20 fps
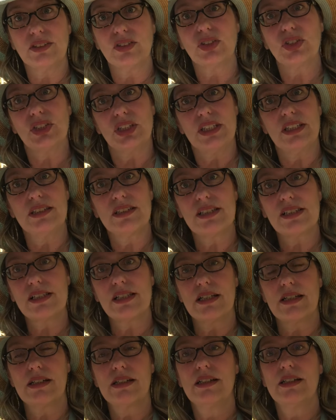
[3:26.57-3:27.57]
She's
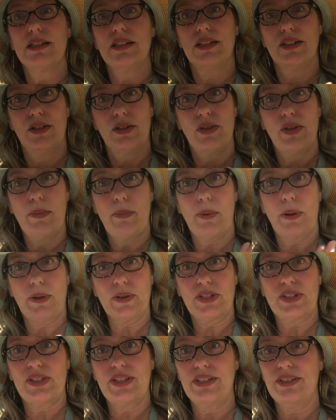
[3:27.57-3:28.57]
the
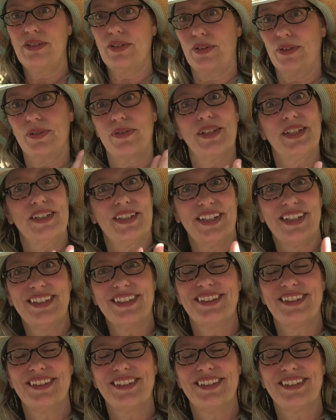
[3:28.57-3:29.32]
person, or the